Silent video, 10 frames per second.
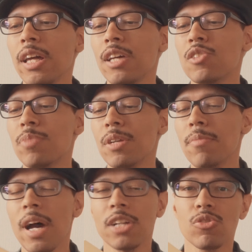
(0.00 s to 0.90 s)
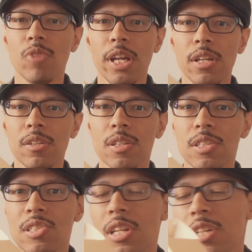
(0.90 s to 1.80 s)
it's been maturated,
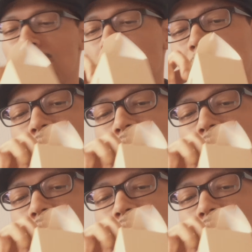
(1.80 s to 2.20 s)
sitting 10